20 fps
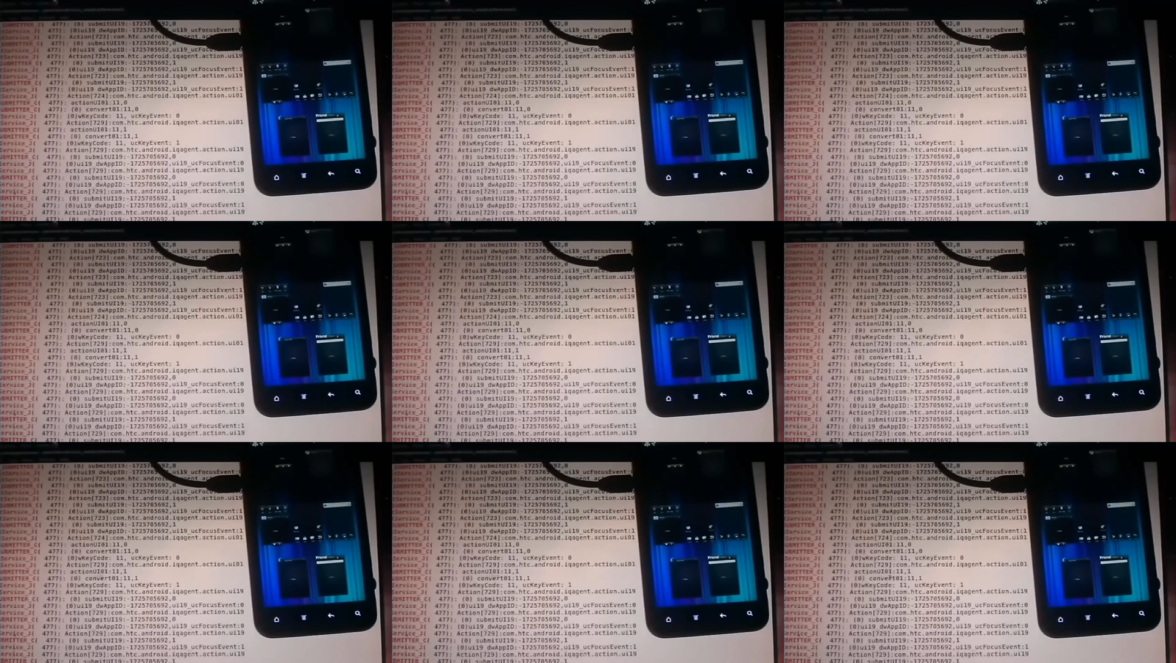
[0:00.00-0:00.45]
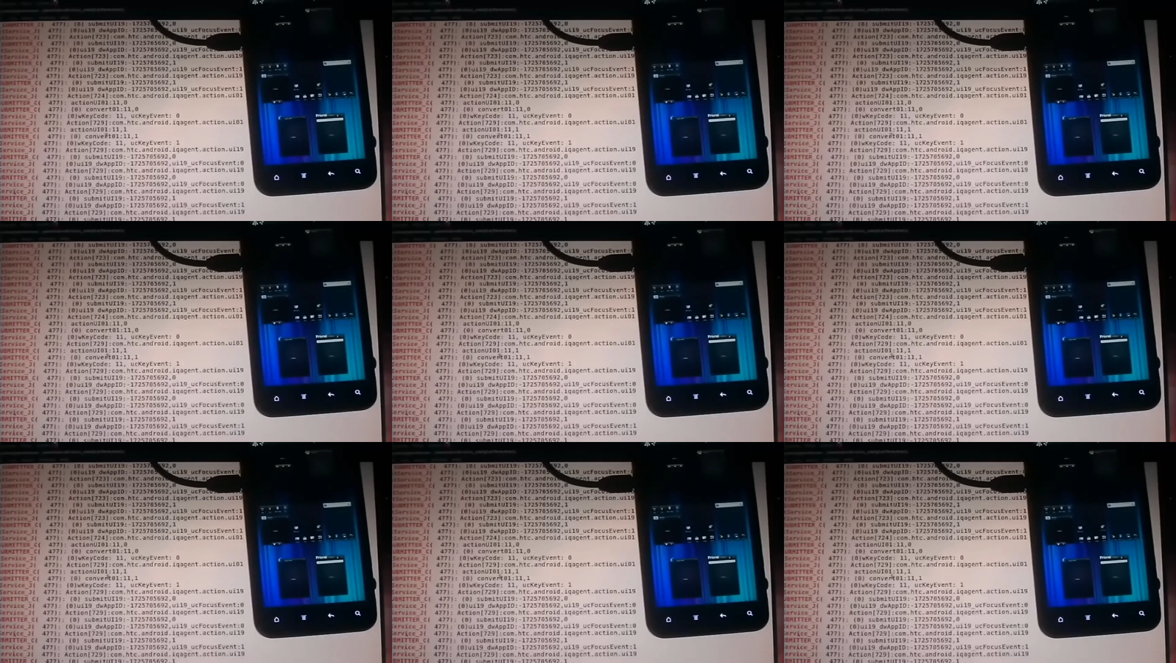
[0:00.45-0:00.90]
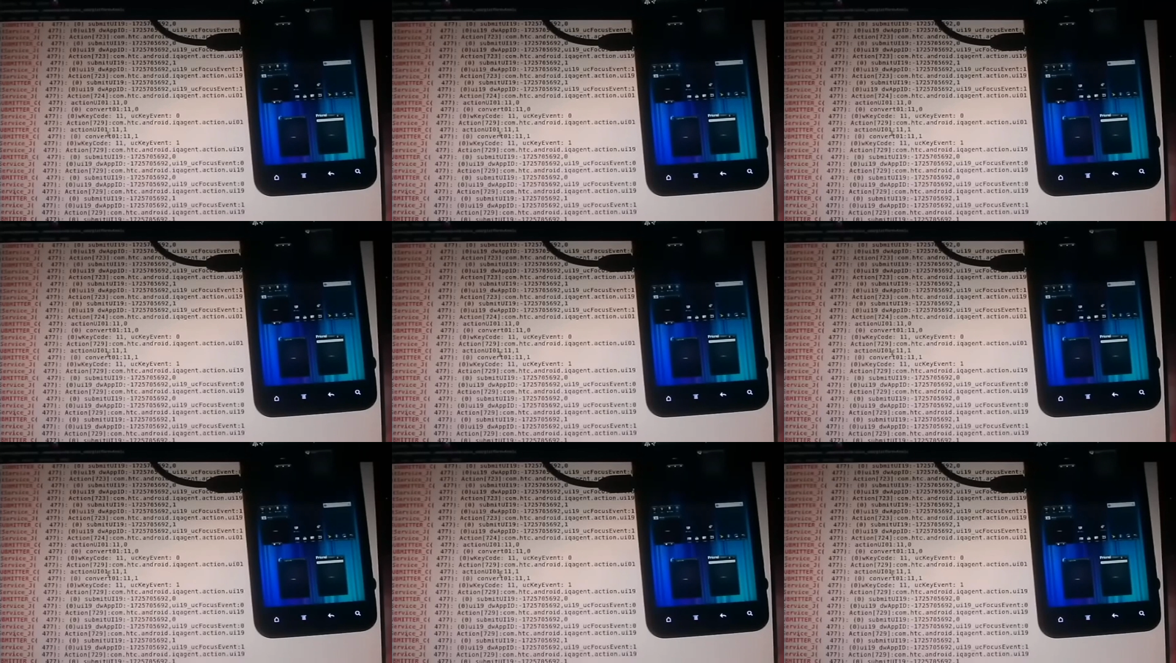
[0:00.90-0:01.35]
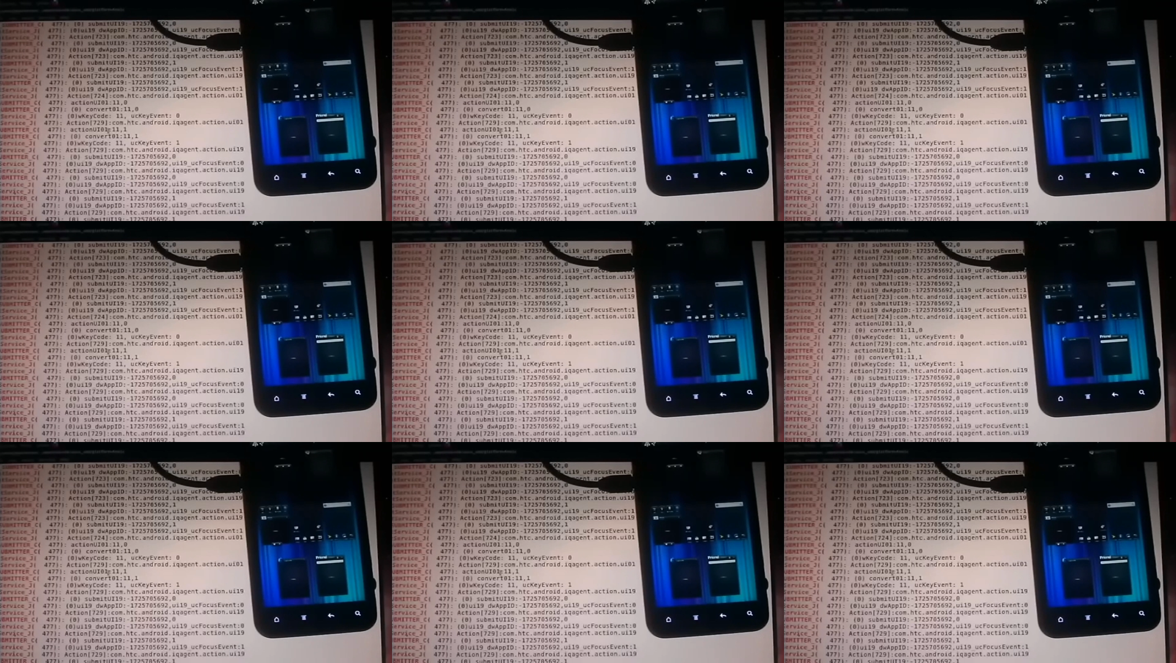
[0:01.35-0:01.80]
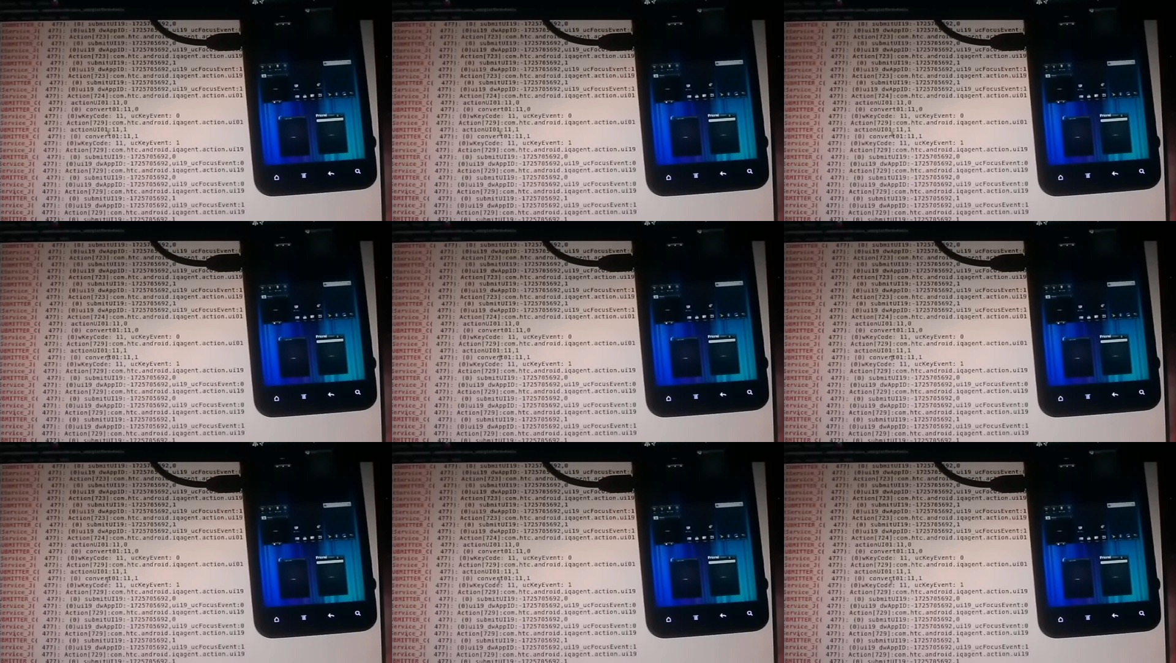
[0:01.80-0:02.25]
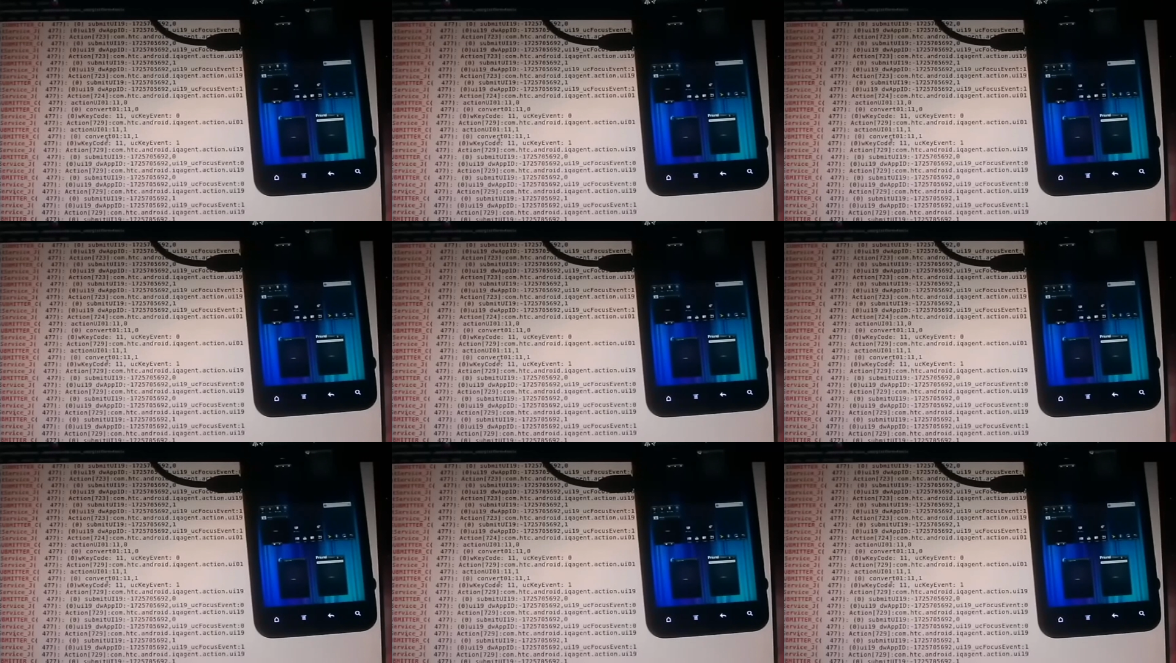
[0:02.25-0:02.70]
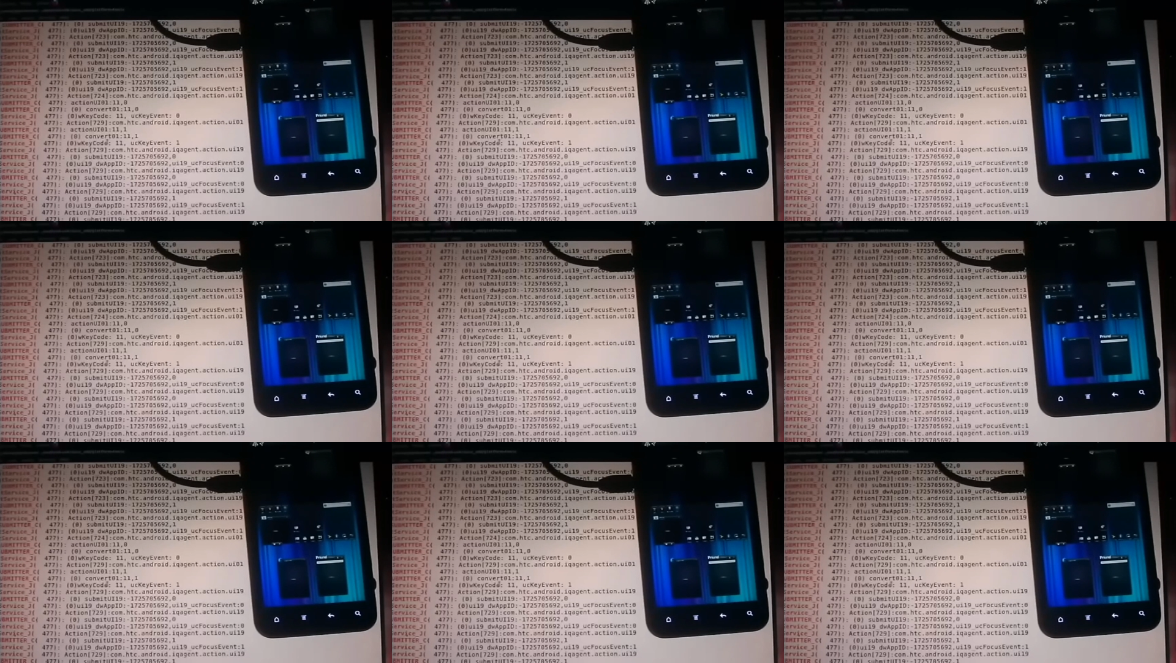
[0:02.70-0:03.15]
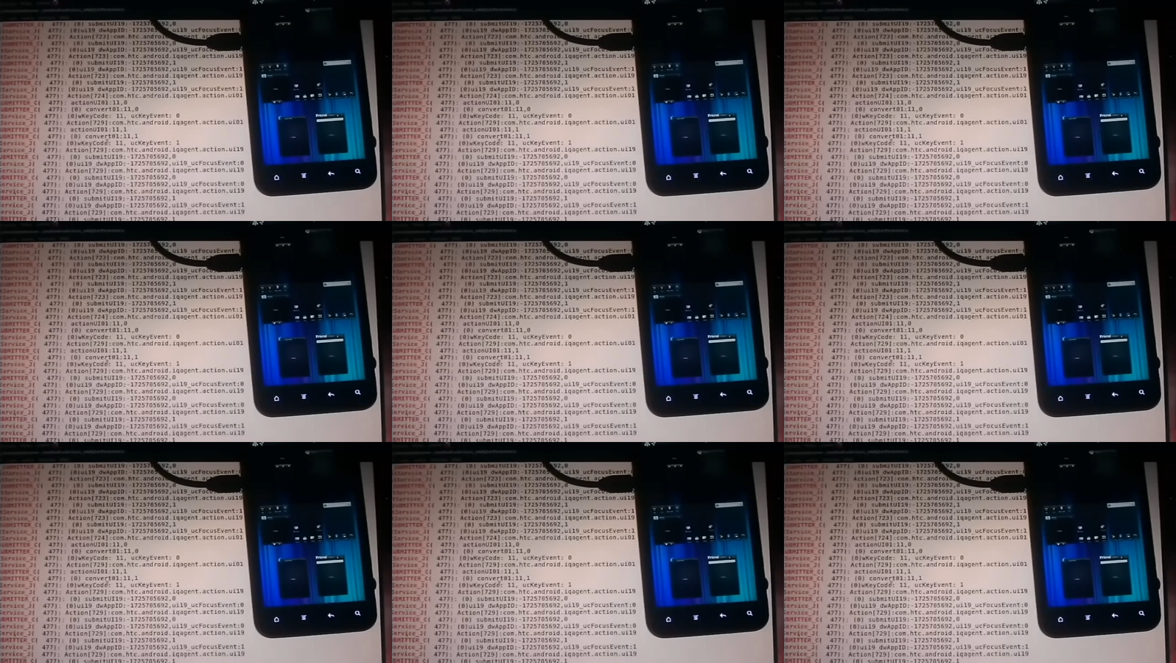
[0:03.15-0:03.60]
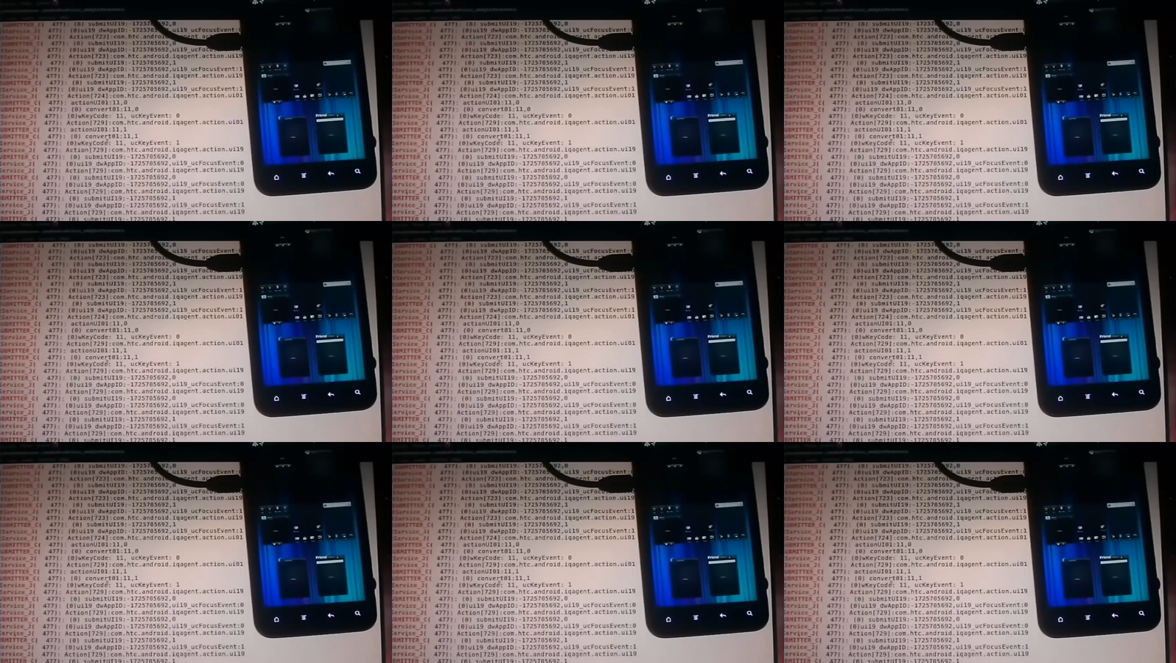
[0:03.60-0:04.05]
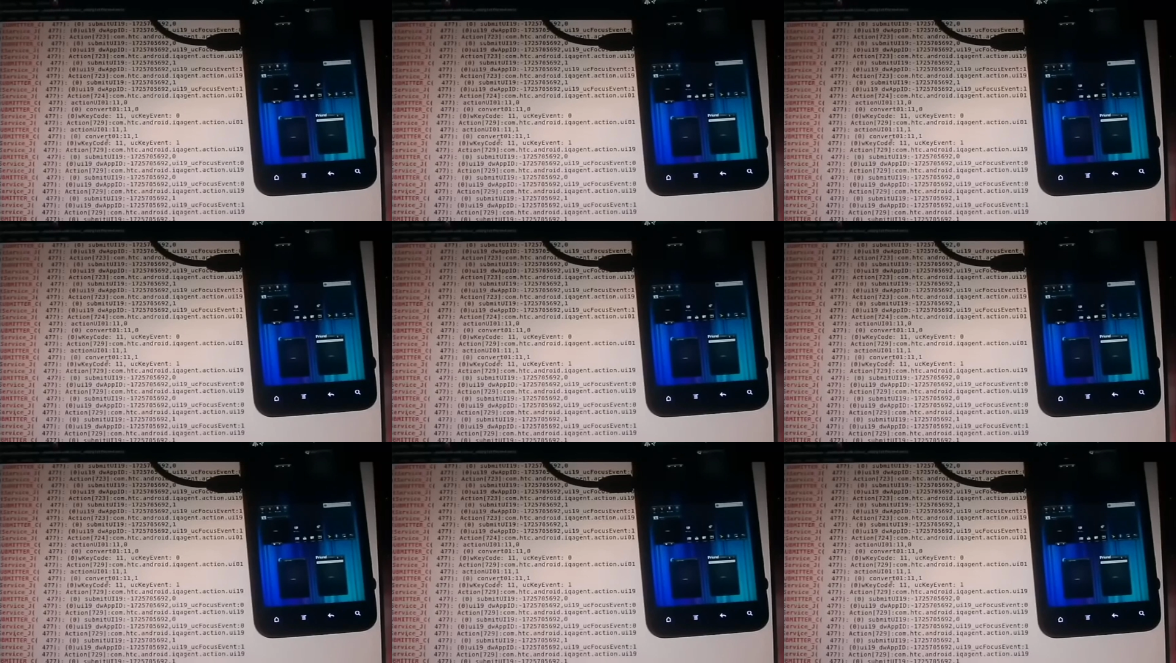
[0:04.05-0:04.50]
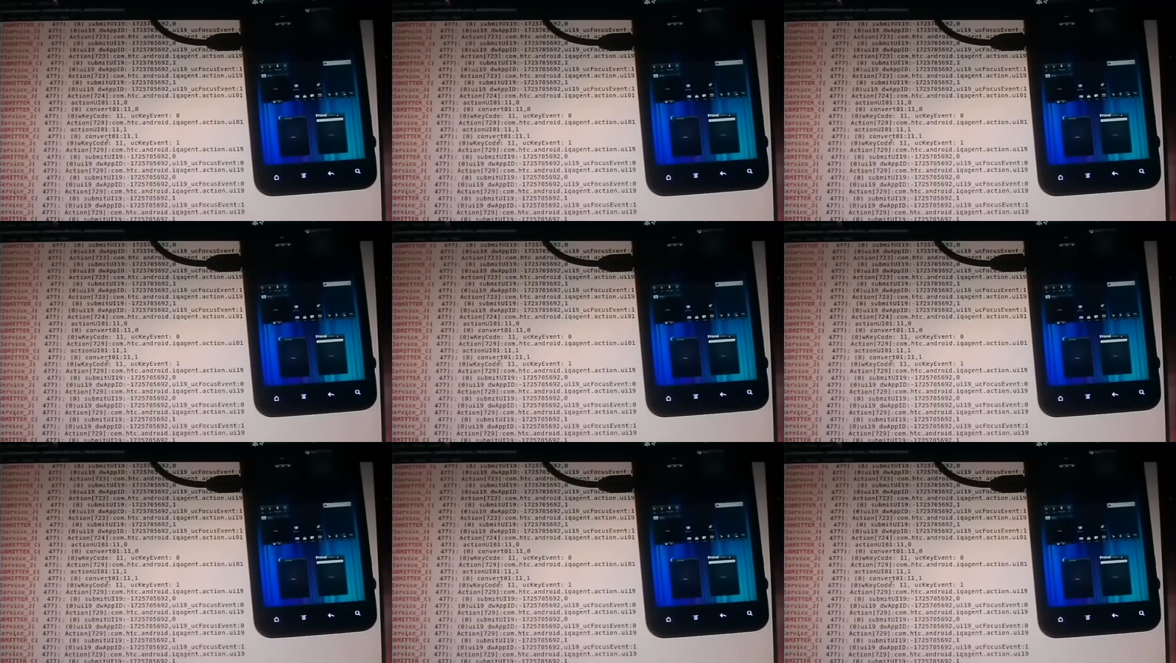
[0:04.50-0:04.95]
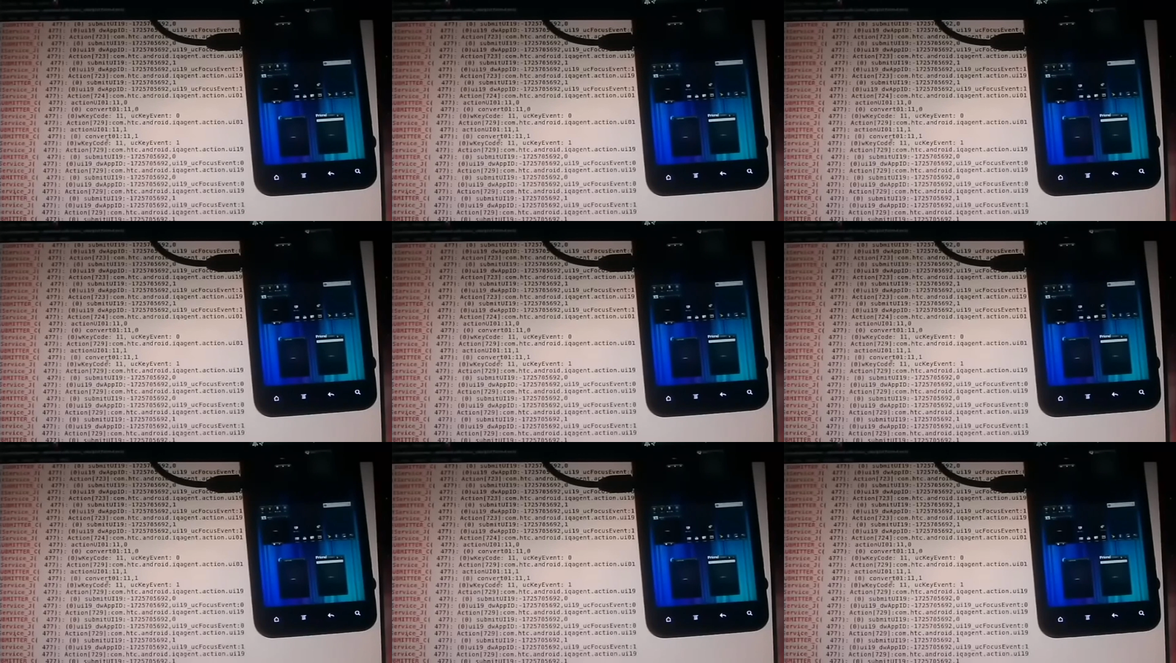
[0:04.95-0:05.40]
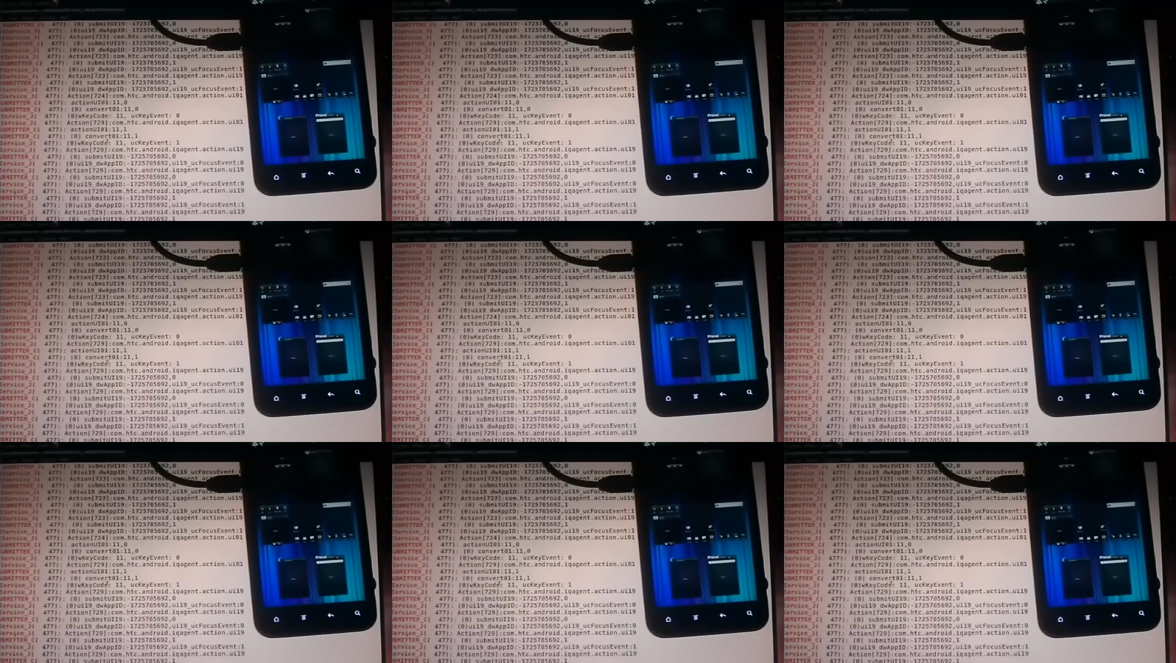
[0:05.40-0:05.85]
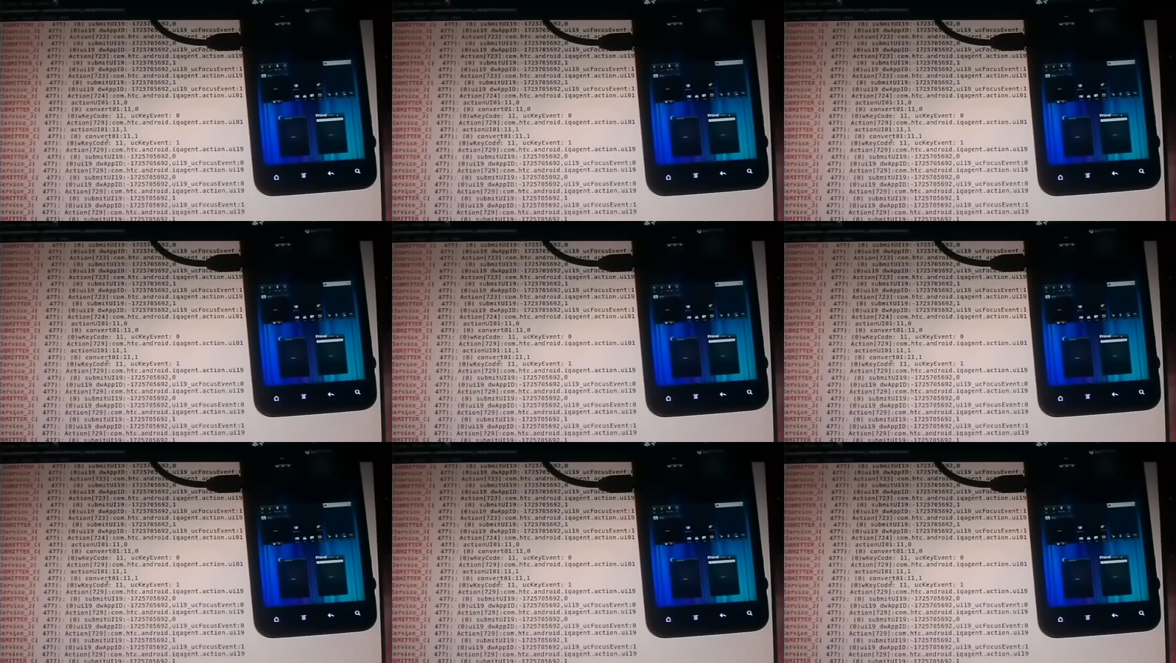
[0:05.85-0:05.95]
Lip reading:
[unreadable: no face in view]